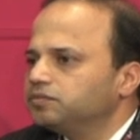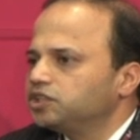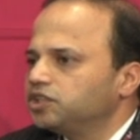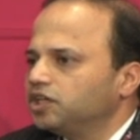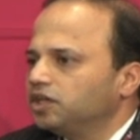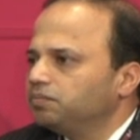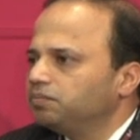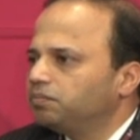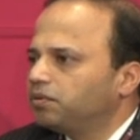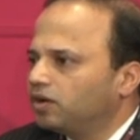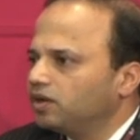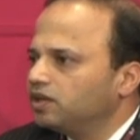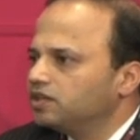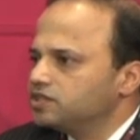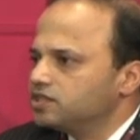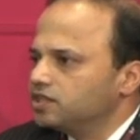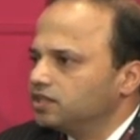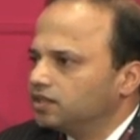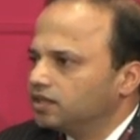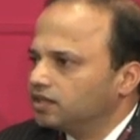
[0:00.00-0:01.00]
shape
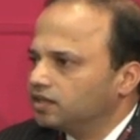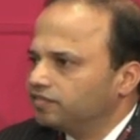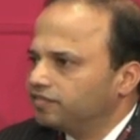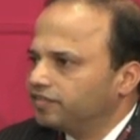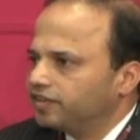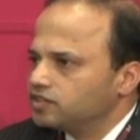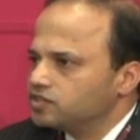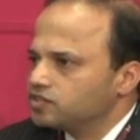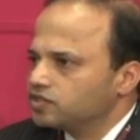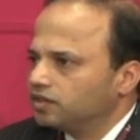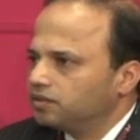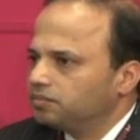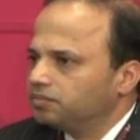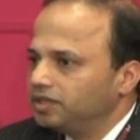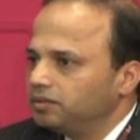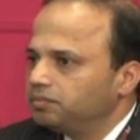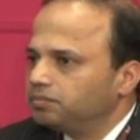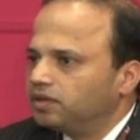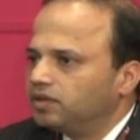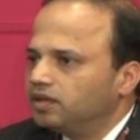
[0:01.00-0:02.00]
policy that affects their
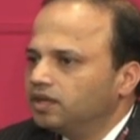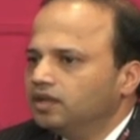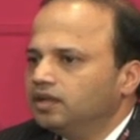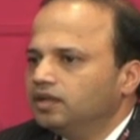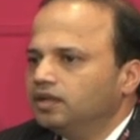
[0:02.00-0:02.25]
people.